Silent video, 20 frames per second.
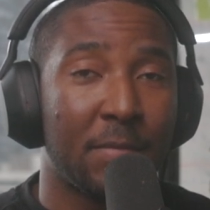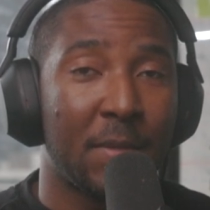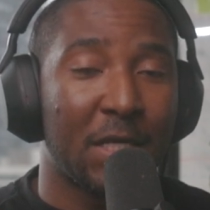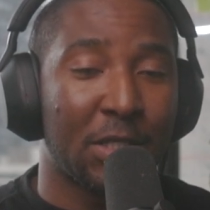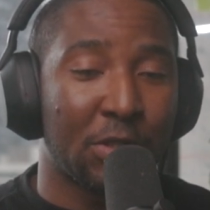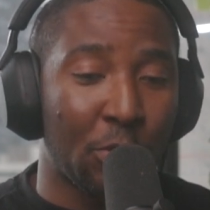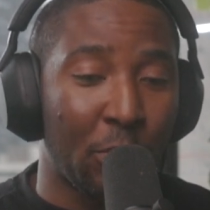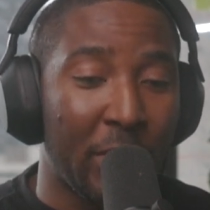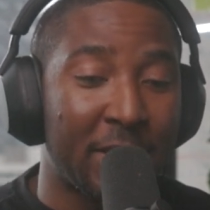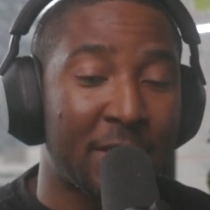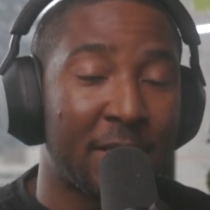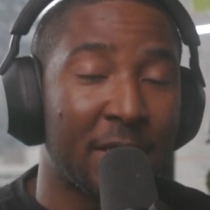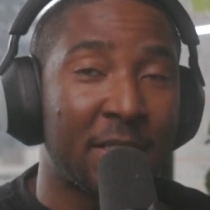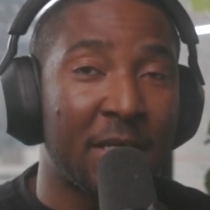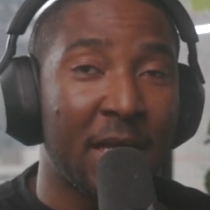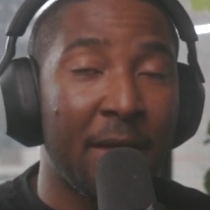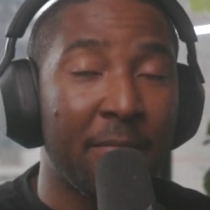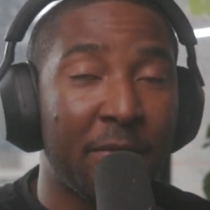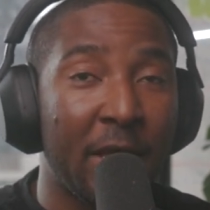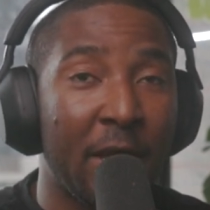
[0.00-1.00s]
So it's the
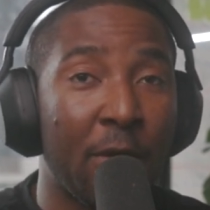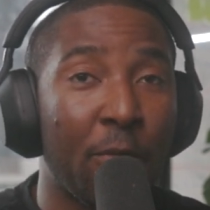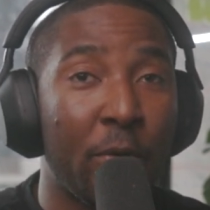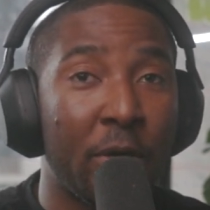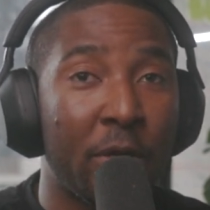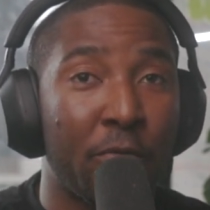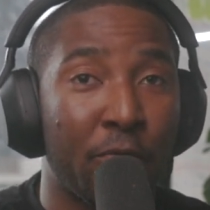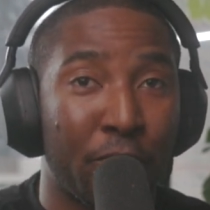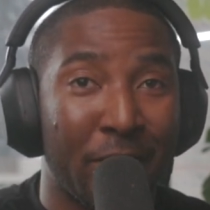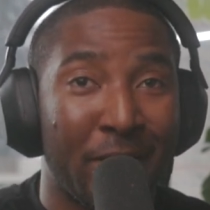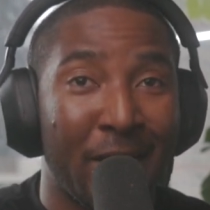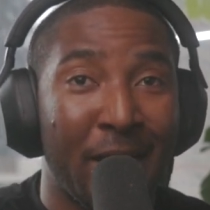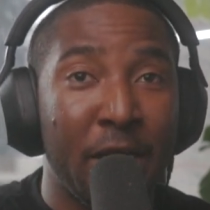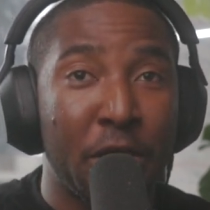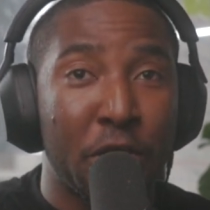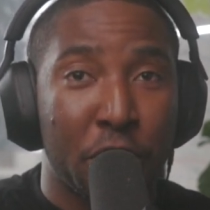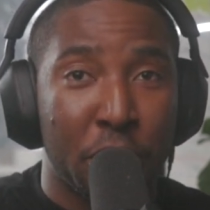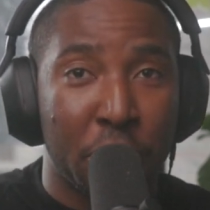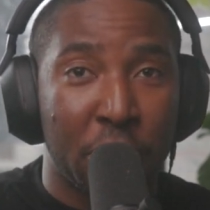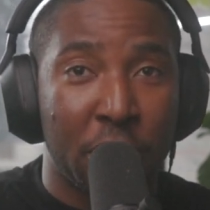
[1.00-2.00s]
same thing with
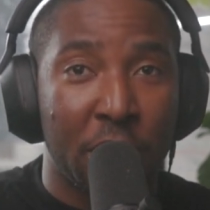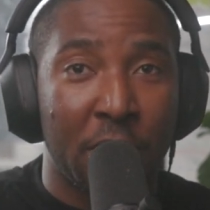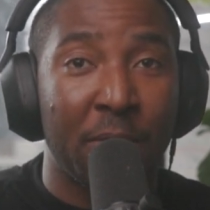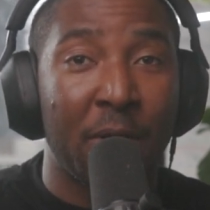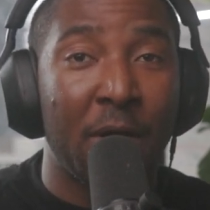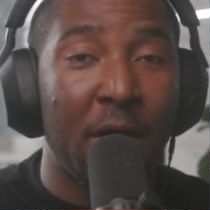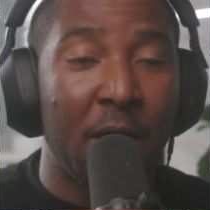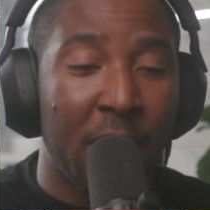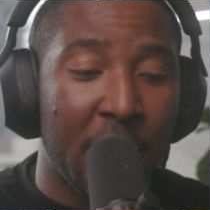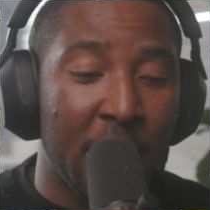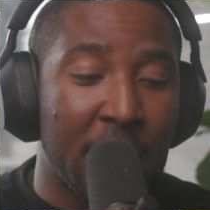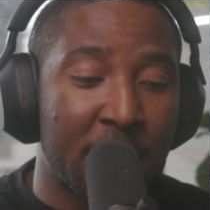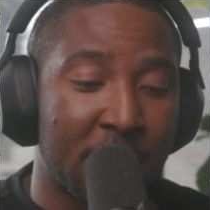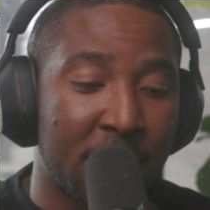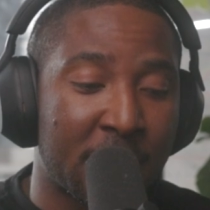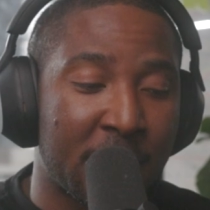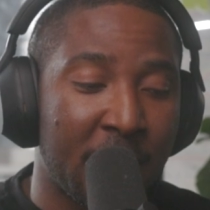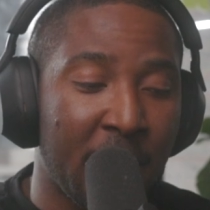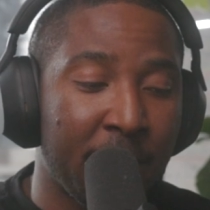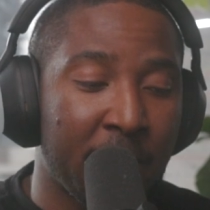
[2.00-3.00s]
relationship. It's the
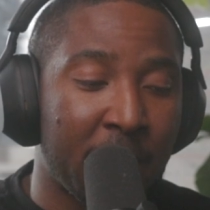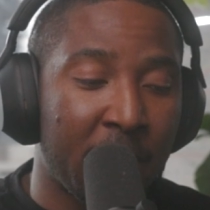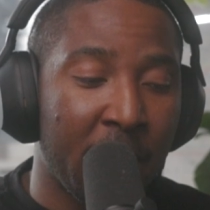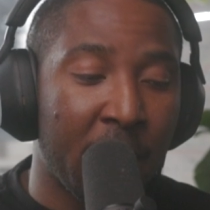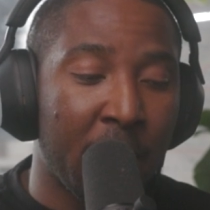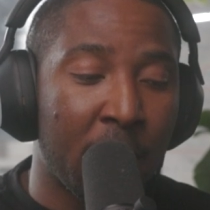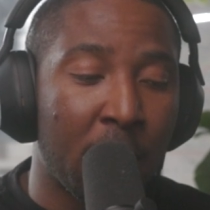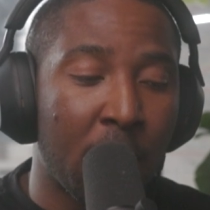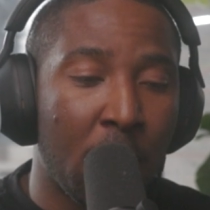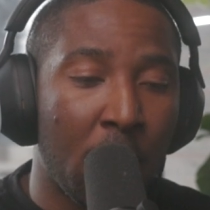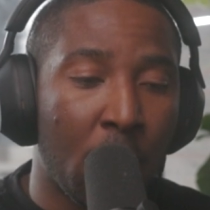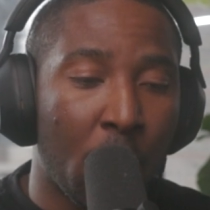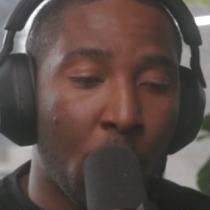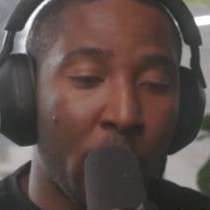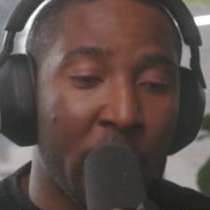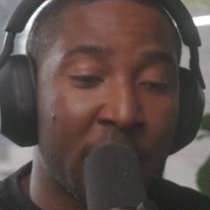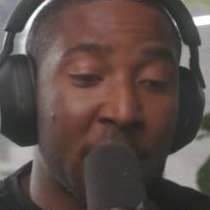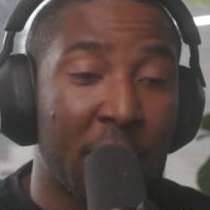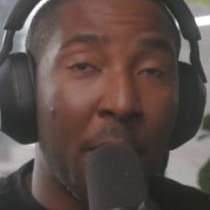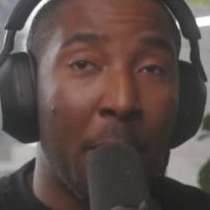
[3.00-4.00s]
same thing
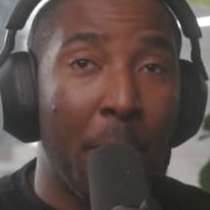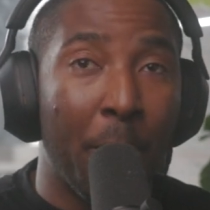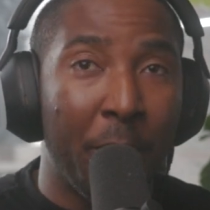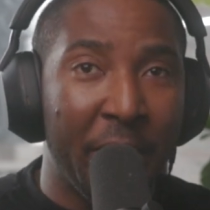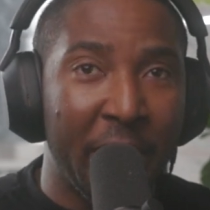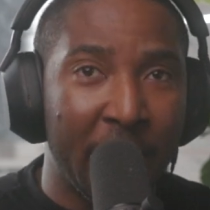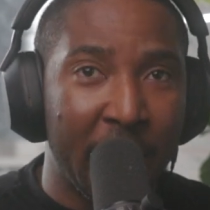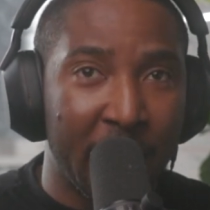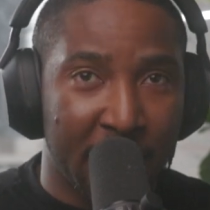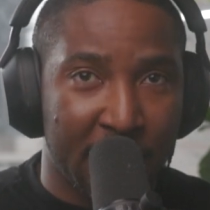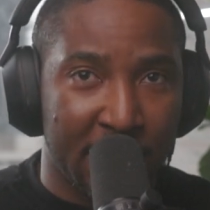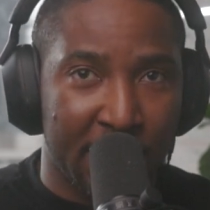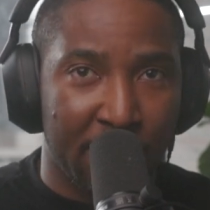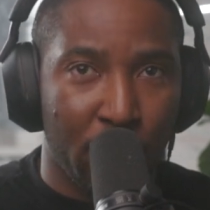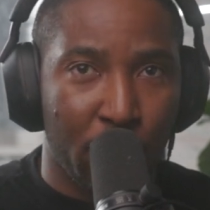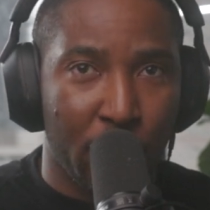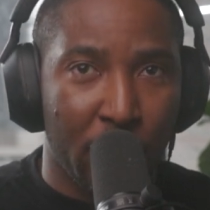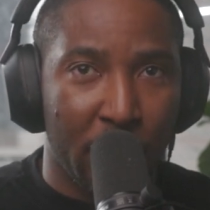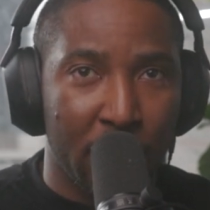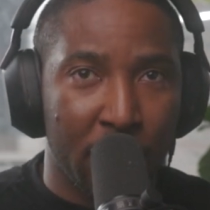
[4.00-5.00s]
with meeting
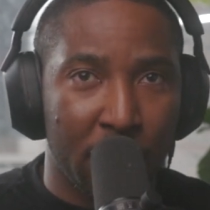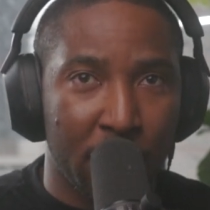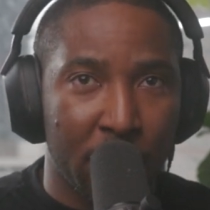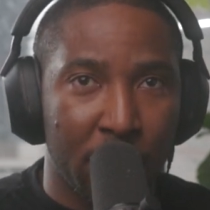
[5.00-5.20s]
someone.